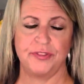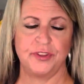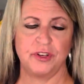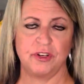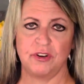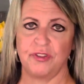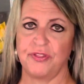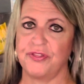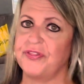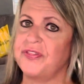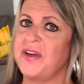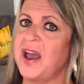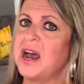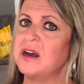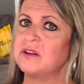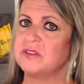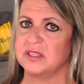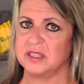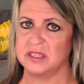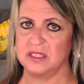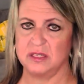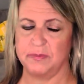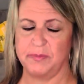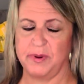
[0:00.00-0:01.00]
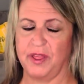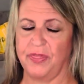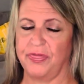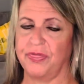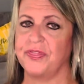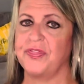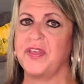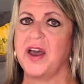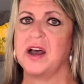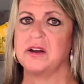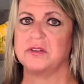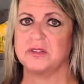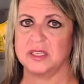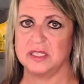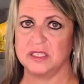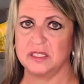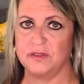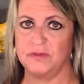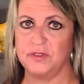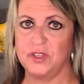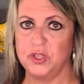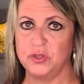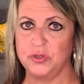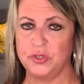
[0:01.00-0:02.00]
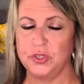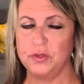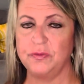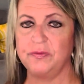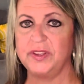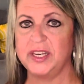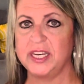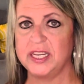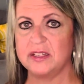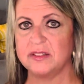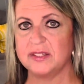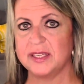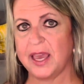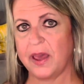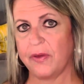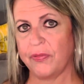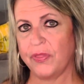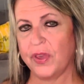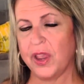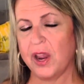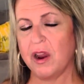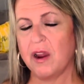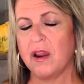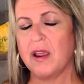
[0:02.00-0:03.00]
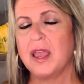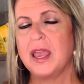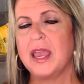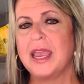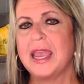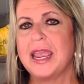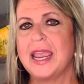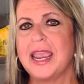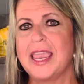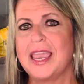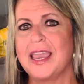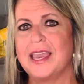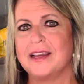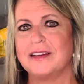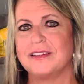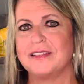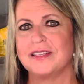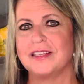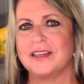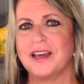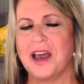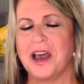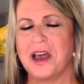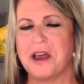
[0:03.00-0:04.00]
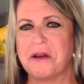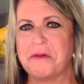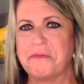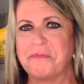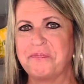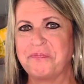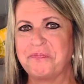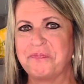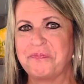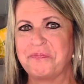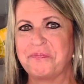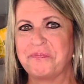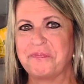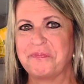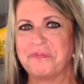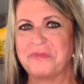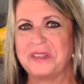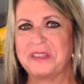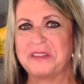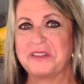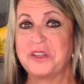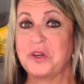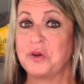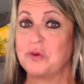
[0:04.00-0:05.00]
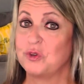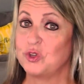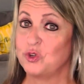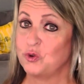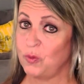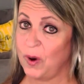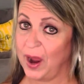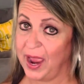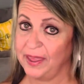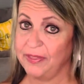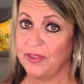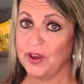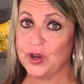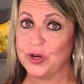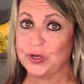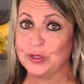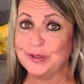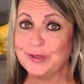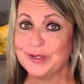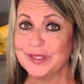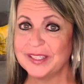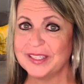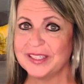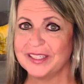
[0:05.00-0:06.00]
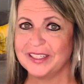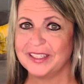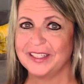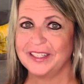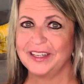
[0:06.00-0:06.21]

There are thousands upon thousands of YouTube videos out there, and so try those.